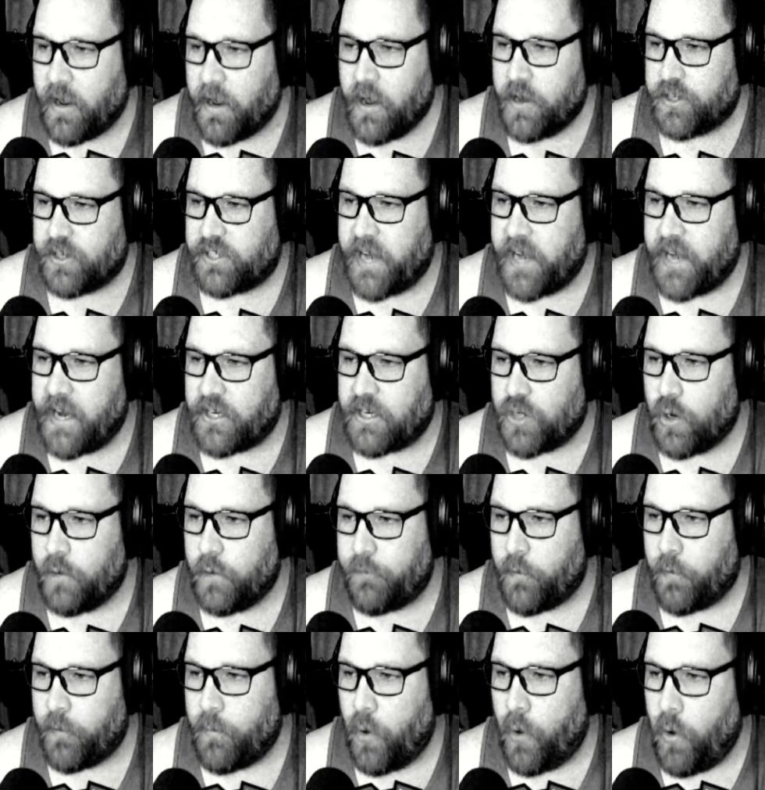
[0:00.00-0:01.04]
Stay tuned
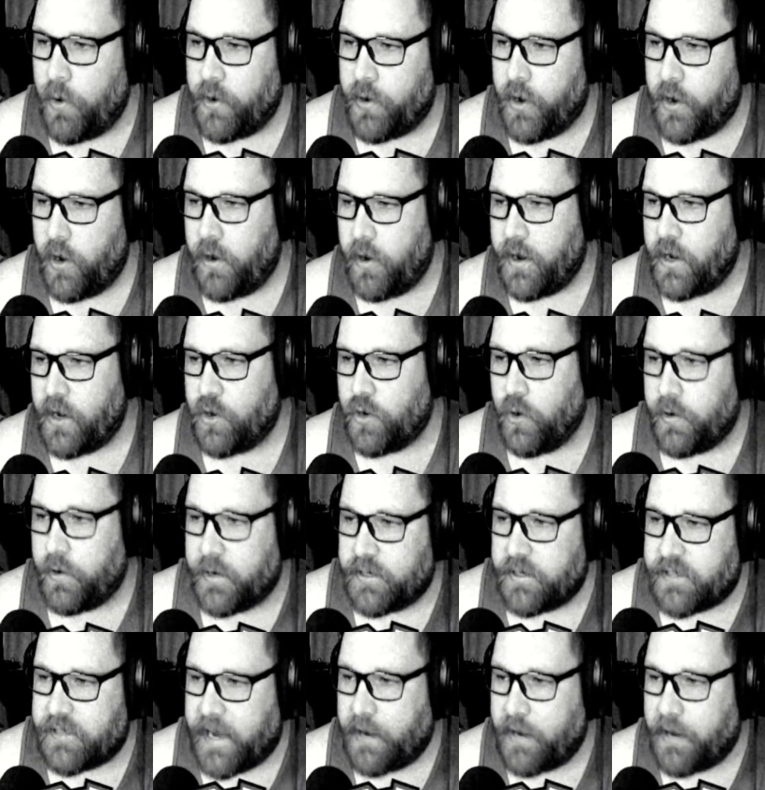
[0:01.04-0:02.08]
for more nerdy
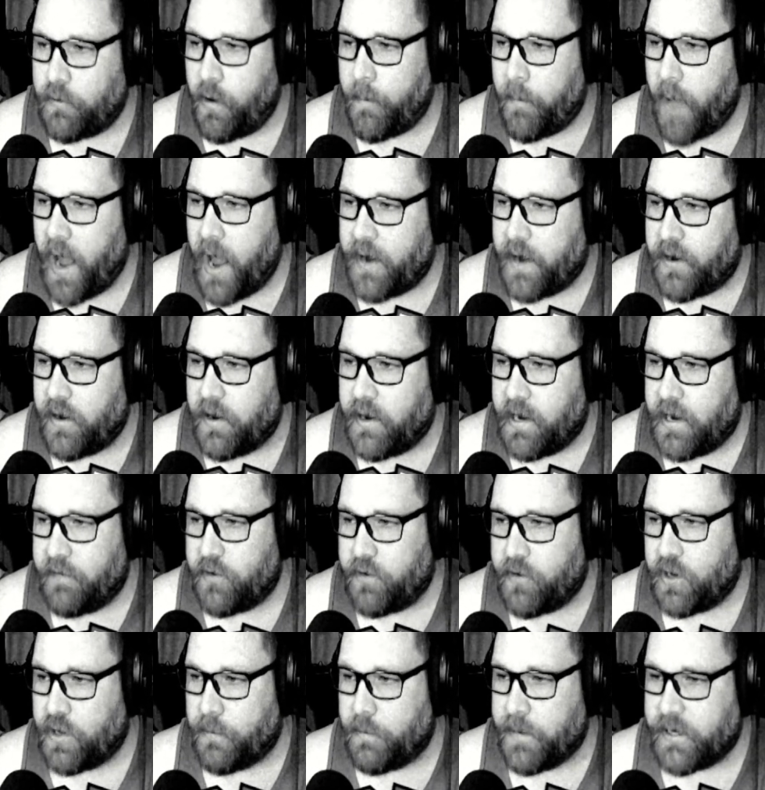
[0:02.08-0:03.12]
goodness and a reminder, even
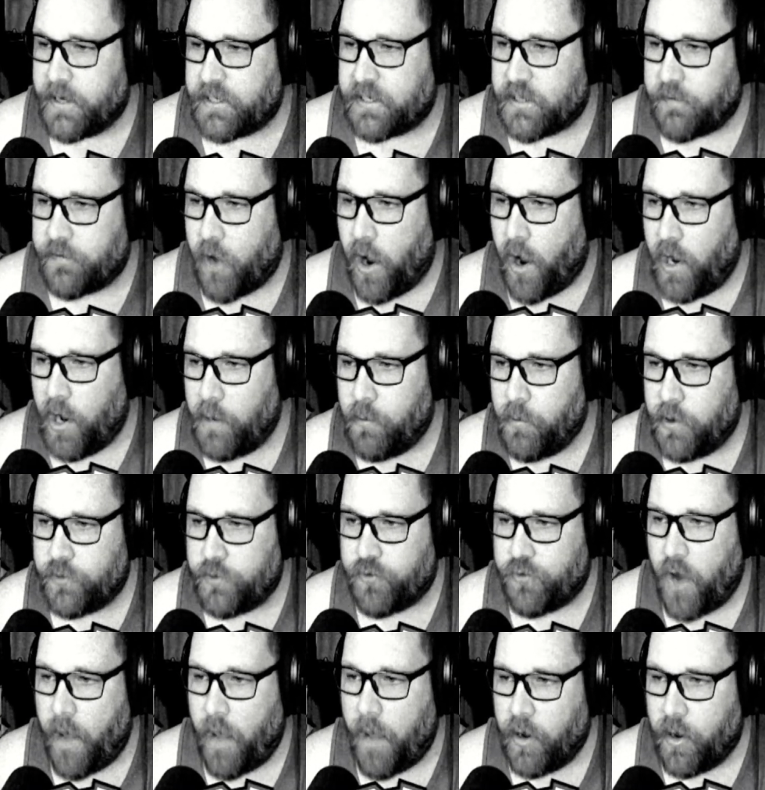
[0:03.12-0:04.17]
in the midst of Hollywood
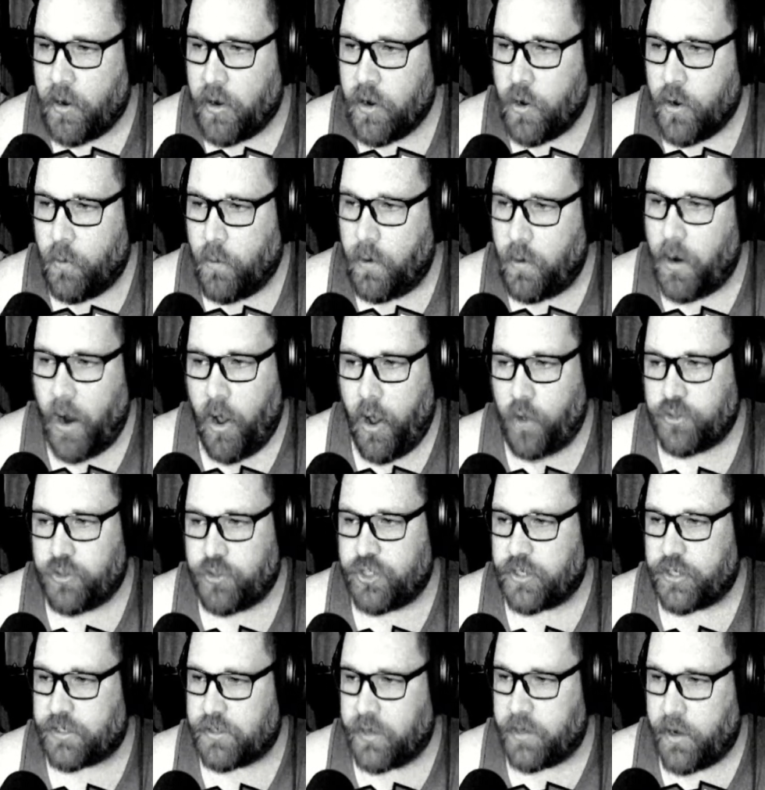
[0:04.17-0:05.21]
drama, we're all
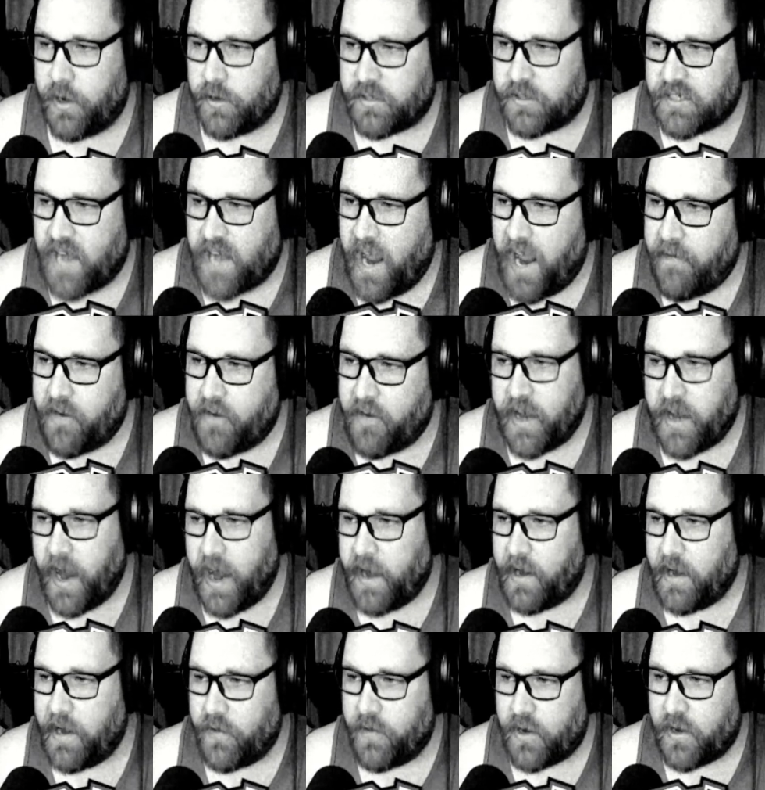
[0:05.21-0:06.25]
just nerds
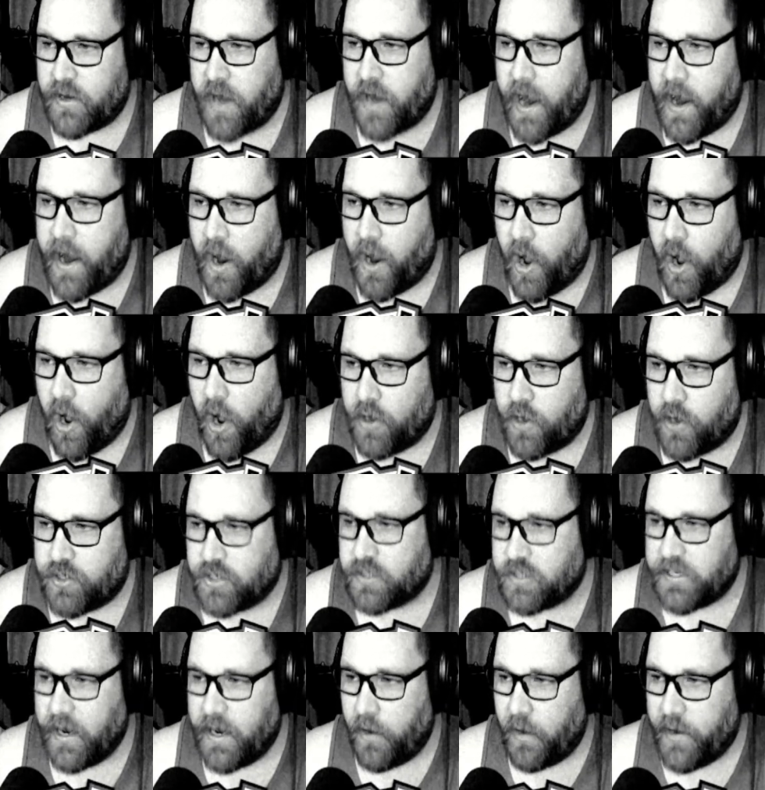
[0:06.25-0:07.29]
navigating the chaos.
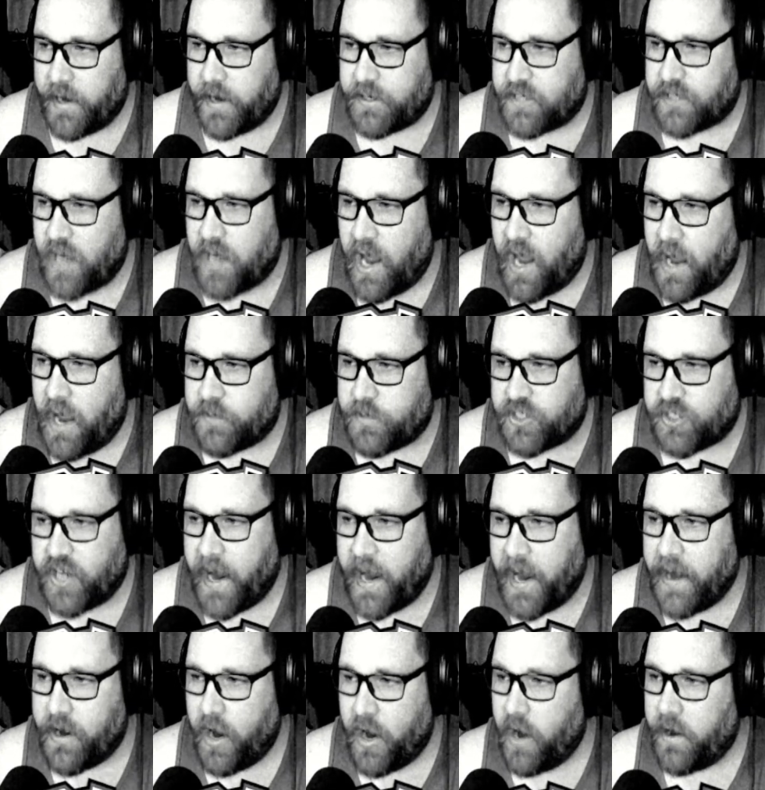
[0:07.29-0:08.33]
Until next time,
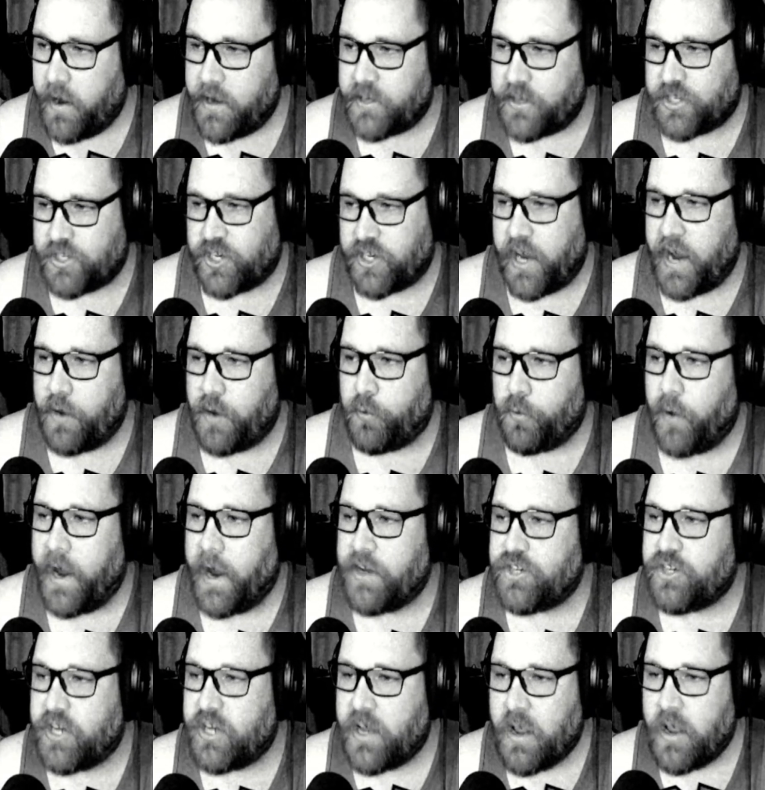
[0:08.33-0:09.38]
stay nerdy, stay
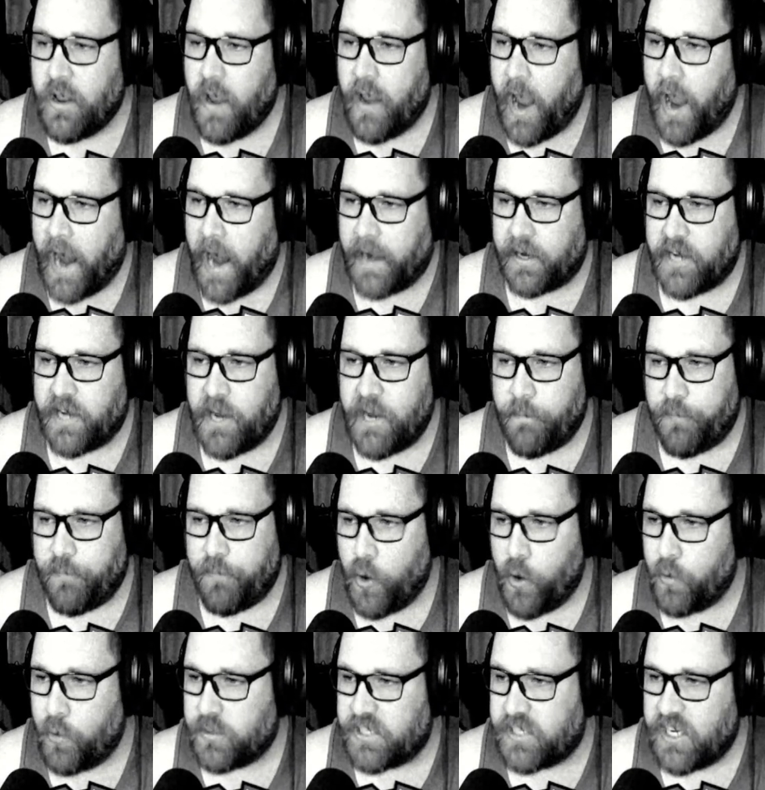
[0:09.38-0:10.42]
raging, and keep
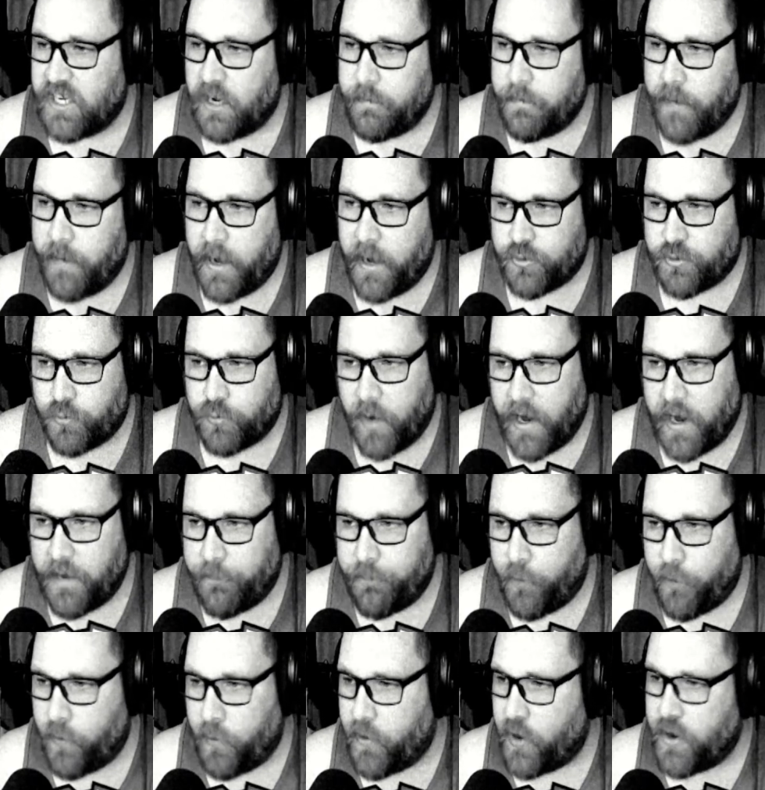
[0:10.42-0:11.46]
those earbuds ready
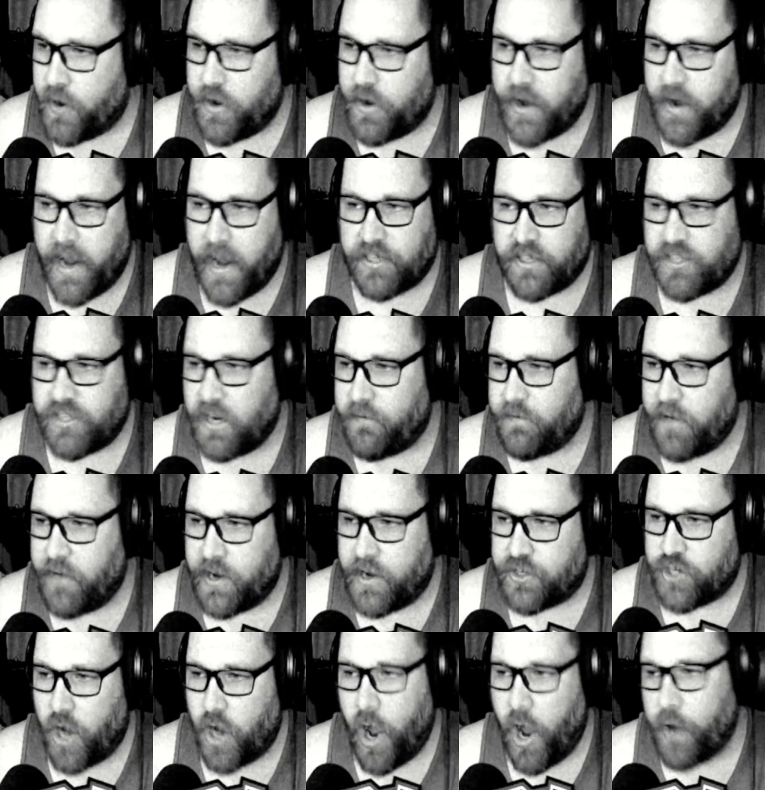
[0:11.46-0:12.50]
for the next
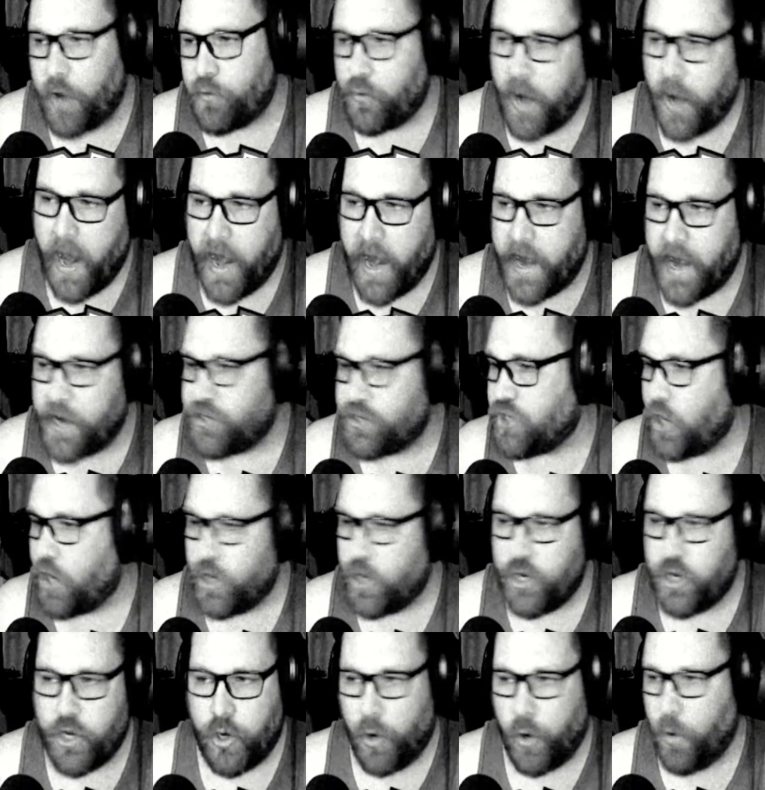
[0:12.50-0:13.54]
adventure on Rage
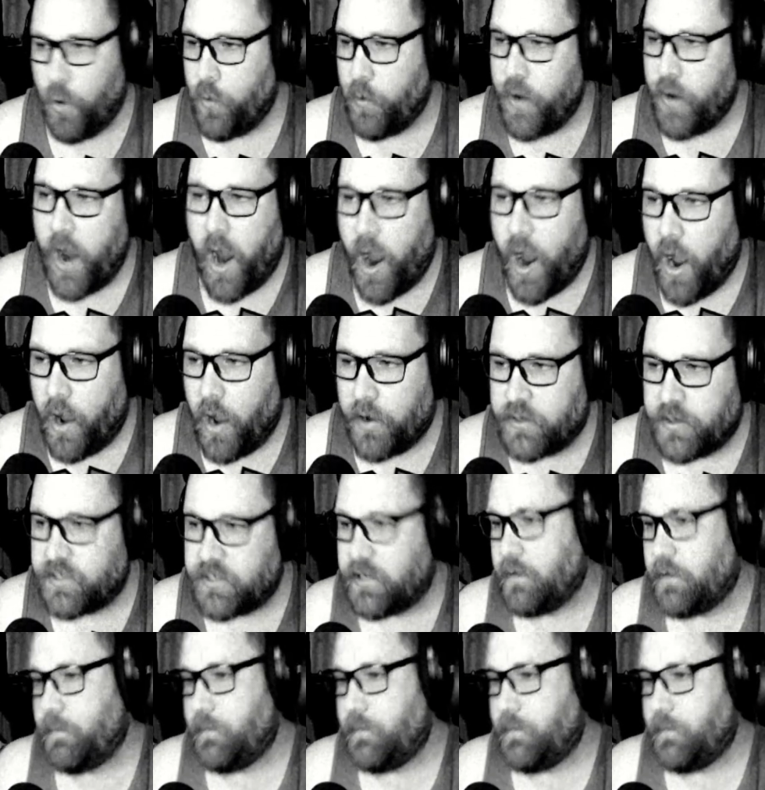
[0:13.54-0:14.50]
You Nerds.